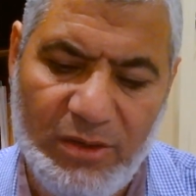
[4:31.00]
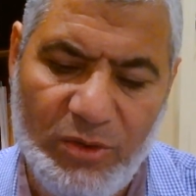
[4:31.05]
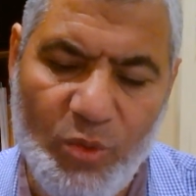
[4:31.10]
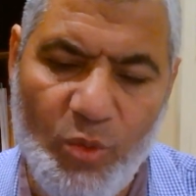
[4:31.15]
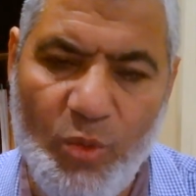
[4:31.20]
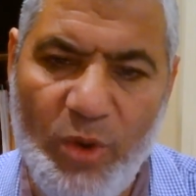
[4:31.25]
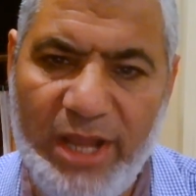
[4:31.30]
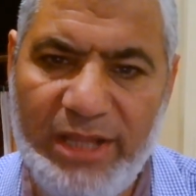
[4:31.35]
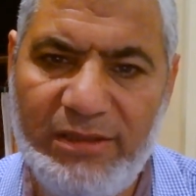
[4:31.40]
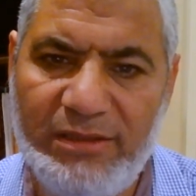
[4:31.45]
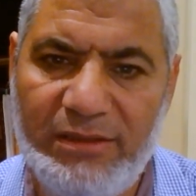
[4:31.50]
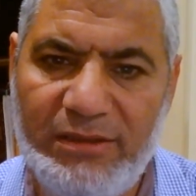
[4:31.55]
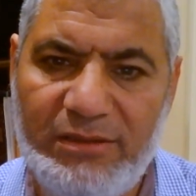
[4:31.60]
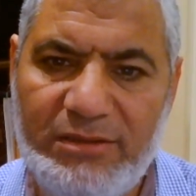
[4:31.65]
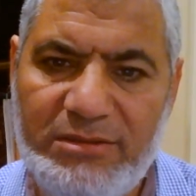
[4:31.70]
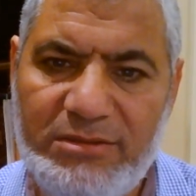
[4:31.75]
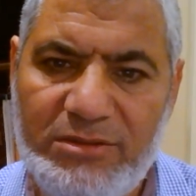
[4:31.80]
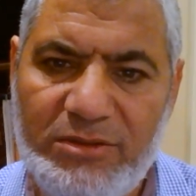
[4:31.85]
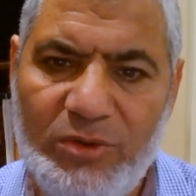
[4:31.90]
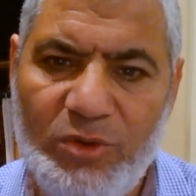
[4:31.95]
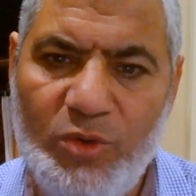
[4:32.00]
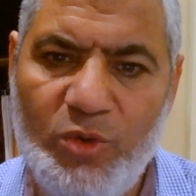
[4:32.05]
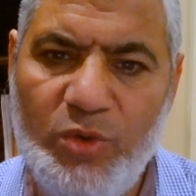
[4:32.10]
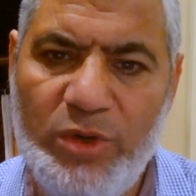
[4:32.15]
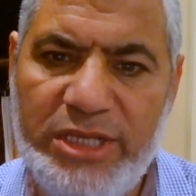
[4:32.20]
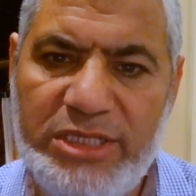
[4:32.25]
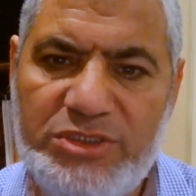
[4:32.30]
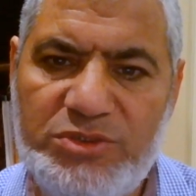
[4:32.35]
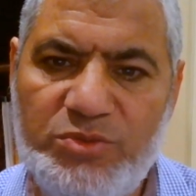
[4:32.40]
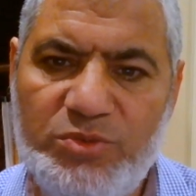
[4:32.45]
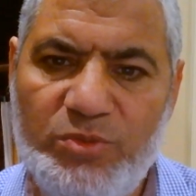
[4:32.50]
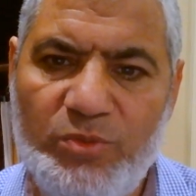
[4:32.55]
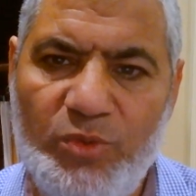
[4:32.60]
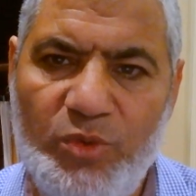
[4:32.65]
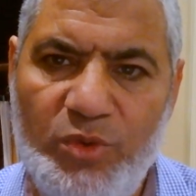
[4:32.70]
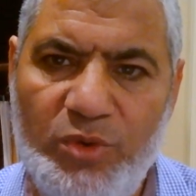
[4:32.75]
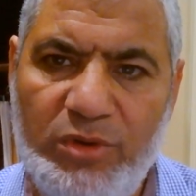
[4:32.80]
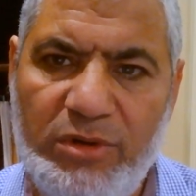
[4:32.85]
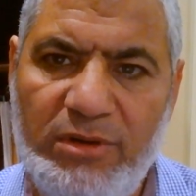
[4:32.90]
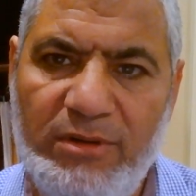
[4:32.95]
one who is
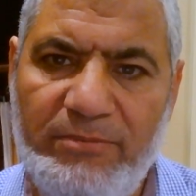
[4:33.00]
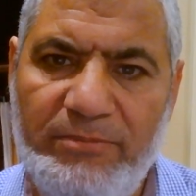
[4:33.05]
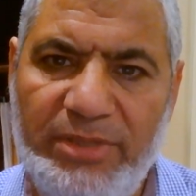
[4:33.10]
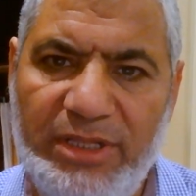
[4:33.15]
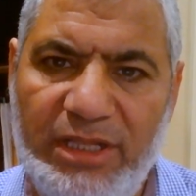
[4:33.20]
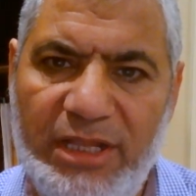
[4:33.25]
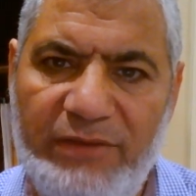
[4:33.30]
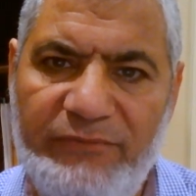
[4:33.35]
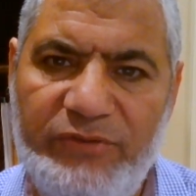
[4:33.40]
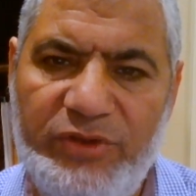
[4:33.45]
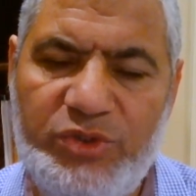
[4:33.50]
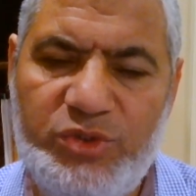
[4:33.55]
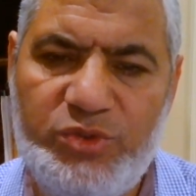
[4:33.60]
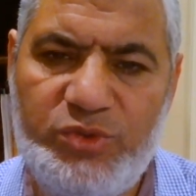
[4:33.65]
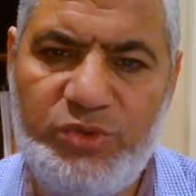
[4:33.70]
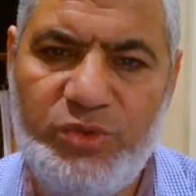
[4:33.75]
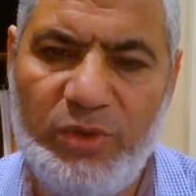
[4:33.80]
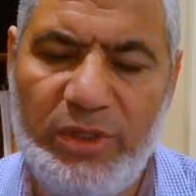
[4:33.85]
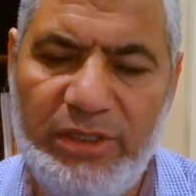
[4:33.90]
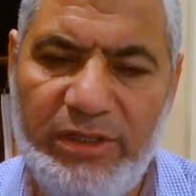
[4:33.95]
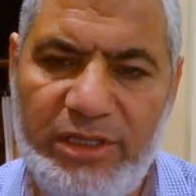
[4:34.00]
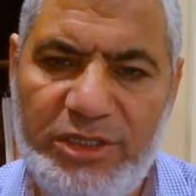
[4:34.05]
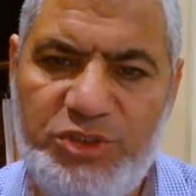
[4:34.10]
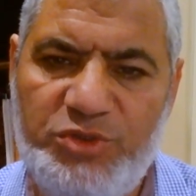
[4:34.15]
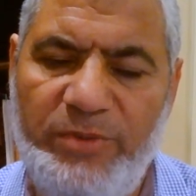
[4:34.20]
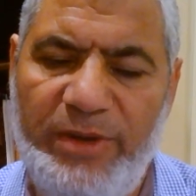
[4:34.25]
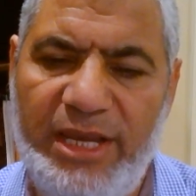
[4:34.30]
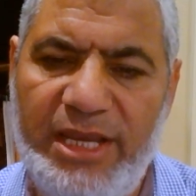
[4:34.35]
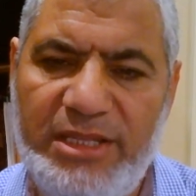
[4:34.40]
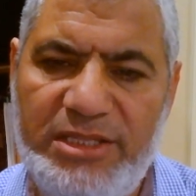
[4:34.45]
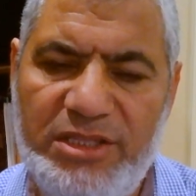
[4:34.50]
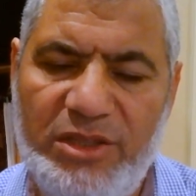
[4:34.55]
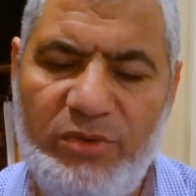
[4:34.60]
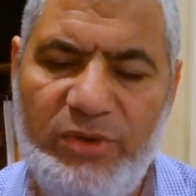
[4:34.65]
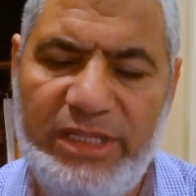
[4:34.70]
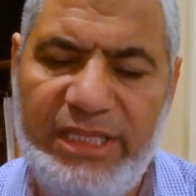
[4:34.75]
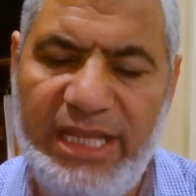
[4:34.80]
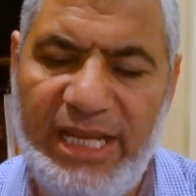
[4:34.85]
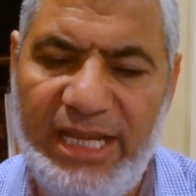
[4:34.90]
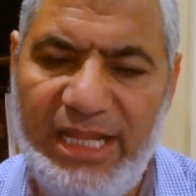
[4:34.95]
more beloved to Allah subhanahu wa
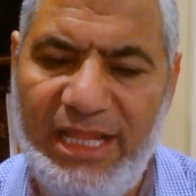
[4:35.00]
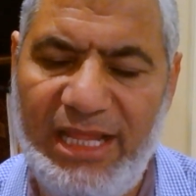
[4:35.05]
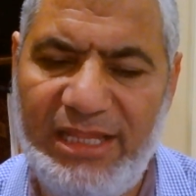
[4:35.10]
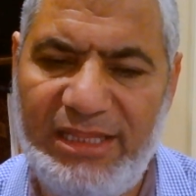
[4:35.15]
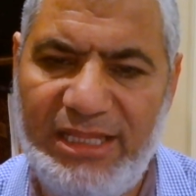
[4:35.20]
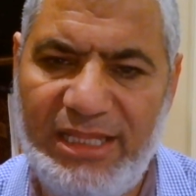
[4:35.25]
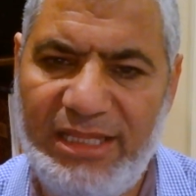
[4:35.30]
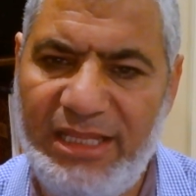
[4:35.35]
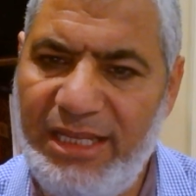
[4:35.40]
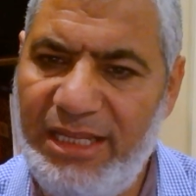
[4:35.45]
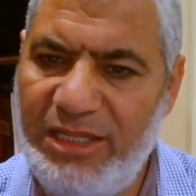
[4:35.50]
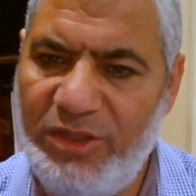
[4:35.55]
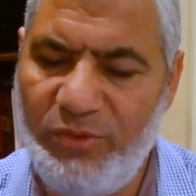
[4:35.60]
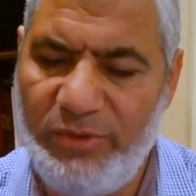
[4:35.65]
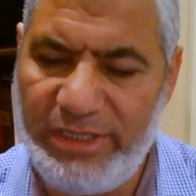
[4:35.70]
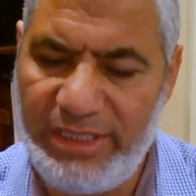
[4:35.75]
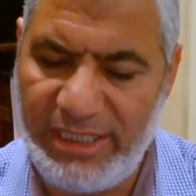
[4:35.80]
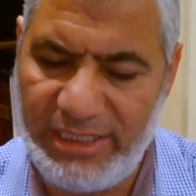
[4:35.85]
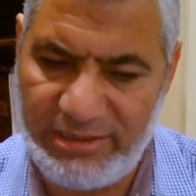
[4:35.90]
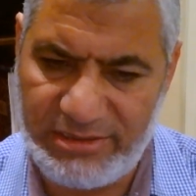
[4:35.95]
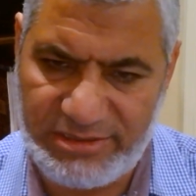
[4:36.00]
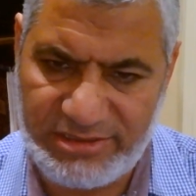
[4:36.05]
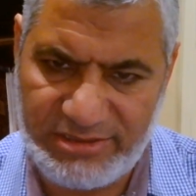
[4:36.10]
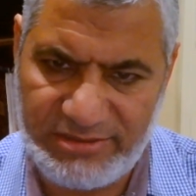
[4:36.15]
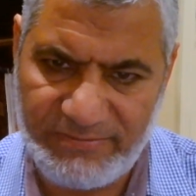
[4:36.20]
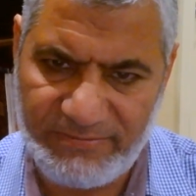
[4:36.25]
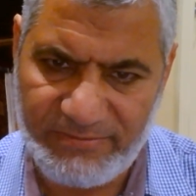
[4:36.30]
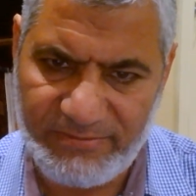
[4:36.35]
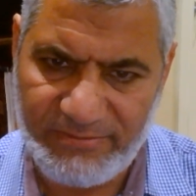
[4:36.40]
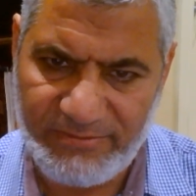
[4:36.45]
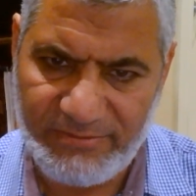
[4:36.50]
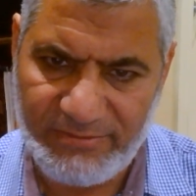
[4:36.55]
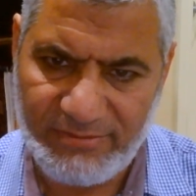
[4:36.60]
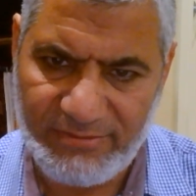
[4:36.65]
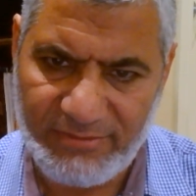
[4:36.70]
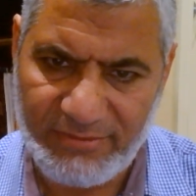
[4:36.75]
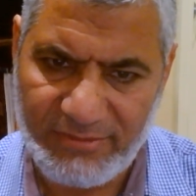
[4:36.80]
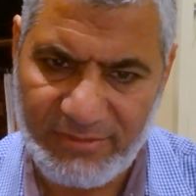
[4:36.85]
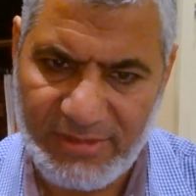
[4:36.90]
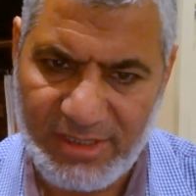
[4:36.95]
ta'ala than anyone else.
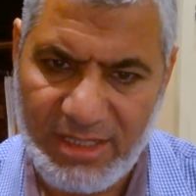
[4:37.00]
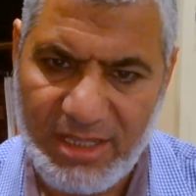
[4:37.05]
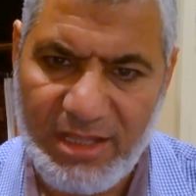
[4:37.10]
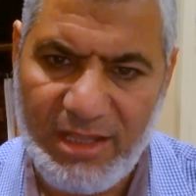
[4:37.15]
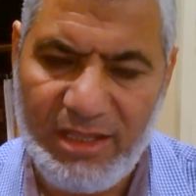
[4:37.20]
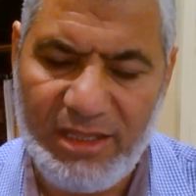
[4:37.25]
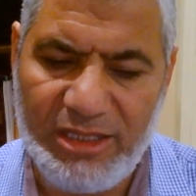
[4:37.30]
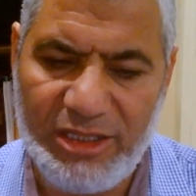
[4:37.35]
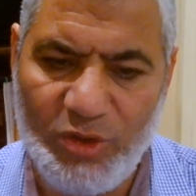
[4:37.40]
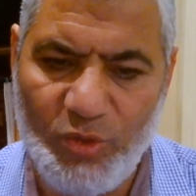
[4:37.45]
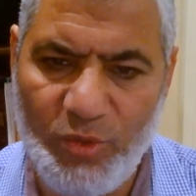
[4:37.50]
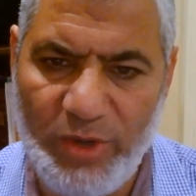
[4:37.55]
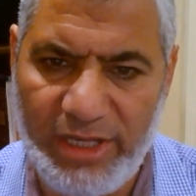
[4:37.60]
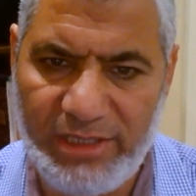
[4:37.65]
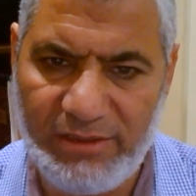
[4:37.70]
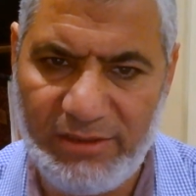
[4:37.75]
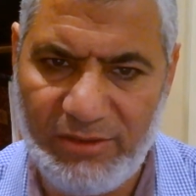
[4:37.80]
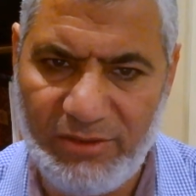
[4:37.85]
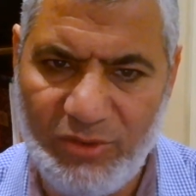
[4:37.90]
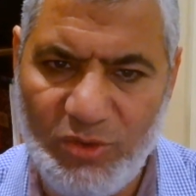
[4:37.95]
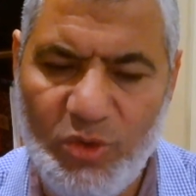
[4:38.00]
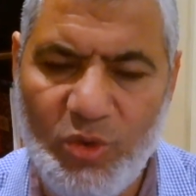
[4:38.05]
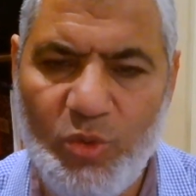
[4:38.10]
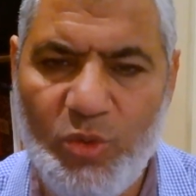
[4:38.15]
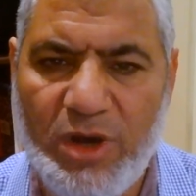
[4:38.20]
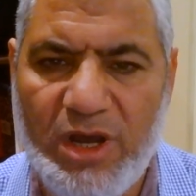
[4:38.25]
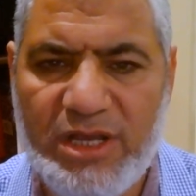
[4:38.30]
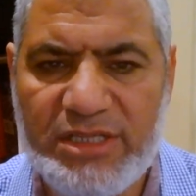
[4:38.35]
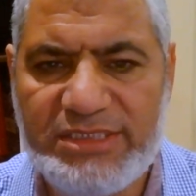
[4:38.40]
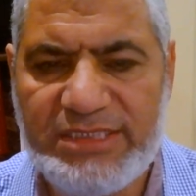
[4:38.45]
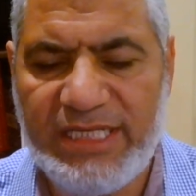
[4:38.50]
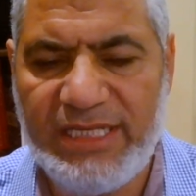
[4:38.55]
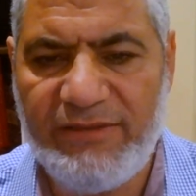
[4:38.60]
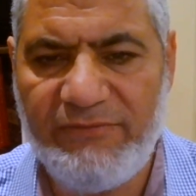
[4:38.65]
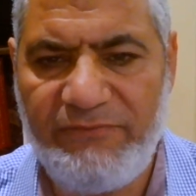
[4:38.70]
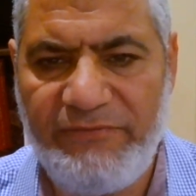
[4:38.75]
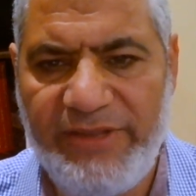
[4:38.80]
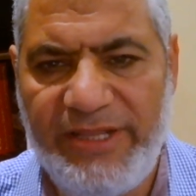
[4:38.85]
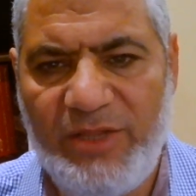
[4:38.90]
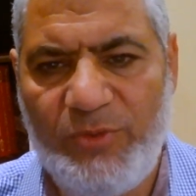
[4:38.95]
The one who was
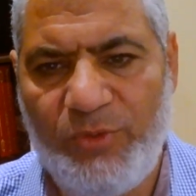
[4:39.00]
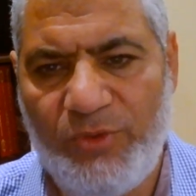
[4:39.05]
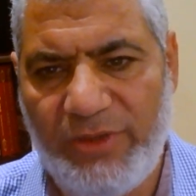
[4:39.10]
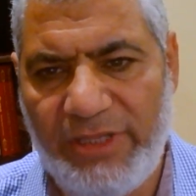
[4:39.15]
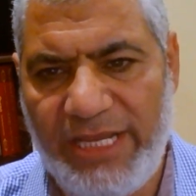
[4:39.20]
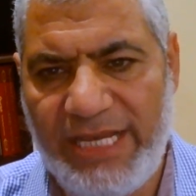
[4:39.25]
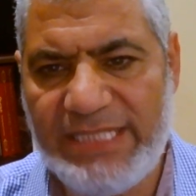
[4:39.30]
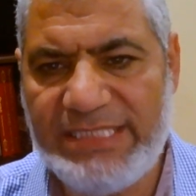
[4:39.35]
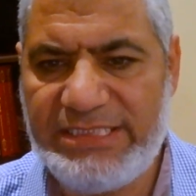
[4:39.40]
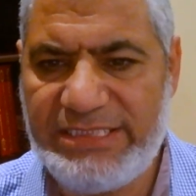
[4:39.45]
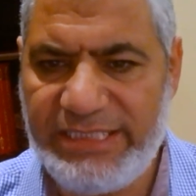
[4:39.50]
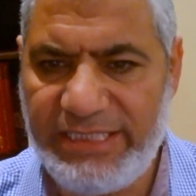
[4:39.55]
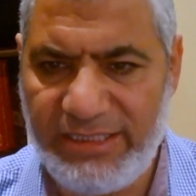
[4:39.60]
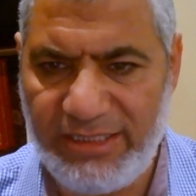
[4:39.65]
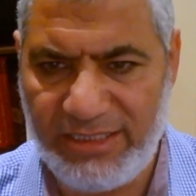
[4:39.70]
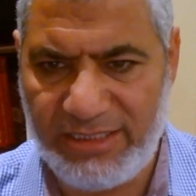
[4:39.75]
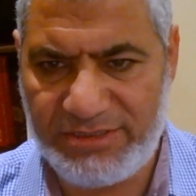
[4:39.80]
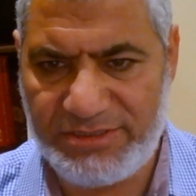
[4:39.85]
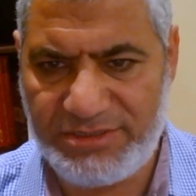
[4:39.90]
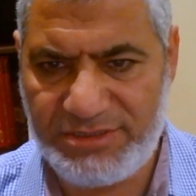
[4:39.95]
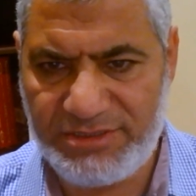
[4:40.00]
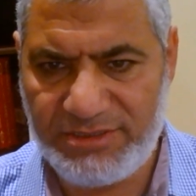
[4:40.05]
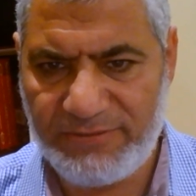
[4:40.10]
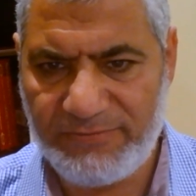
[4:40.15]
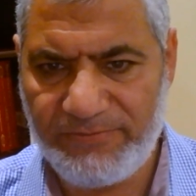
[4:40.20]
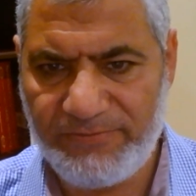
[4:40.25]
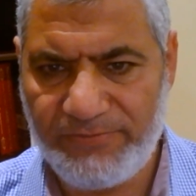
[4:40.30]
infallible and sinless.